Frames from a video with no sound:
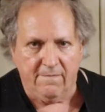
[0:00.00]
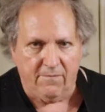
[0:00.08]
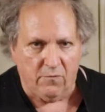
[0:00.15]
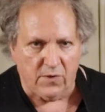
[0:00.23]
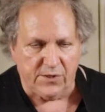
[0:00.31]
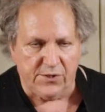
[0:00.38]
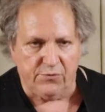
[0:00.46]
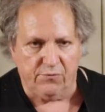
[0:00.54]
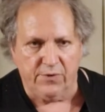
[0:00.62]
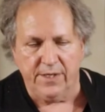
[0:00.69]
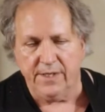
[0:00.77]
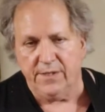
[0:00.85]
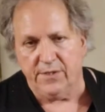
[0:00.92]
4
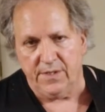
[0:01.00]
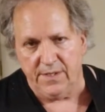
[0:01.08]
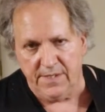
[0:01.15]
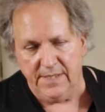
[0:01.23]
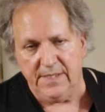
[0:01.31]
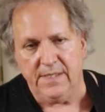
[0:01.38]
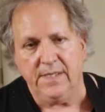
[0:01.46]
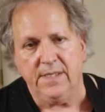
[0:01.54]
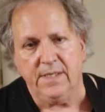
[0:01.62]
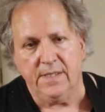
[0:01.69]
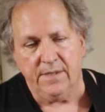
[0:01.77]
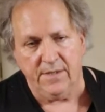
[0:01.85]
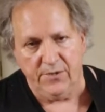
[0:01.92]
strings, the D,
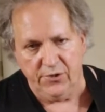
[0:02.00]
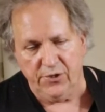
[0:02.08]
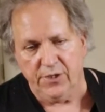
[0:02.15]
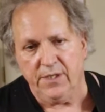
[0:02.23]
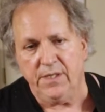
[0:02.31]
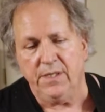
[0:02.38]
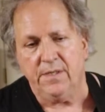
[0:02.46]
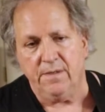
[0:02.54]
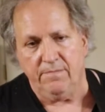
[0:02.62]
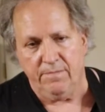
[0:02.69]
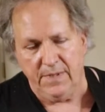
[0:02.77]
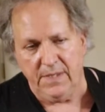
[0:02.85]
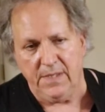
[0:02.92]
the G, the
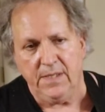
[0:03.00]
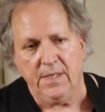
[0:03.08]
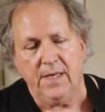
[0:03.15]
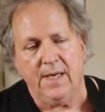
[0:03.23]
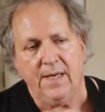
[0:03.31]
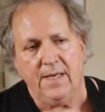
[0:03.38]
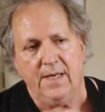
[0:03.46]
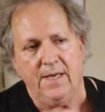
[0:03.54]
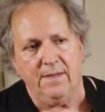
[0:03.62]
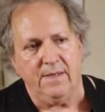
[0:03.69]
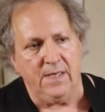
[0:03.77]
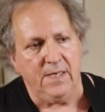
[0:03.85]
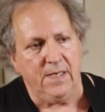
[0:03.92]
B, and
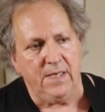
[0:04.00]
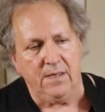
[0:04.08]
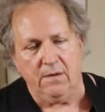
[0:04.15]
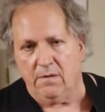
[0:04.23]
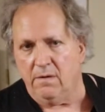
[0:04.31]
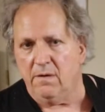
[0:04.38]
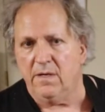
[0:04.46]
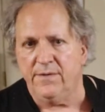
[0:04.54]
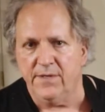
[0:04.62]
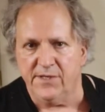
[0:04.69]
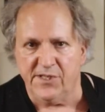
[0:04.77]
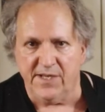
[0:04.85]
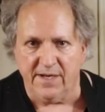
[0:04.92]
the E on the
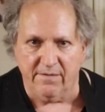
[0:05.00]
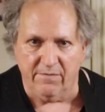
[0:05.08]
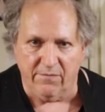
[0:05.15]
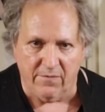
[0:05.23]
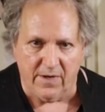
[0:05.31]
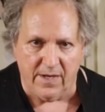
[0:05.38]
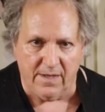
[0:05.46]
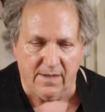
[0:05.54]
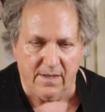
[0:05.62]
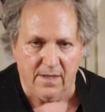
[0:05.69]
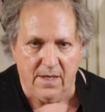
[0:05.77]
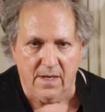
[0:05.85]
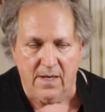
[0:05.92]
2nd fret,
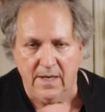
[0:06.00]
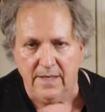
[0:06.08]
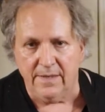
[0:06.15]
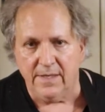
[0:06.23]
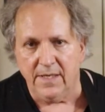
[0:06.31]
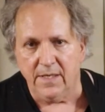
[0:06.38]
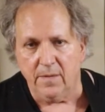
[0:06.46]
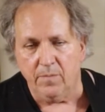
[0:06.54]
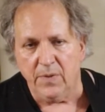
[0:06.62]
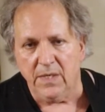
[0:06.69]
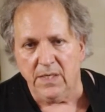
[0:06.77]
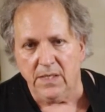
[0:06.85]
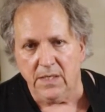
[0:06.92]
and take your
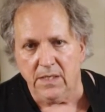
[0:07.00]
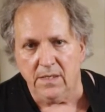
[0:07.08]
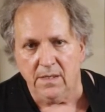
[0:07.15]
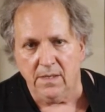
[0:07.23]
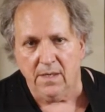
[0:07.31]
pinky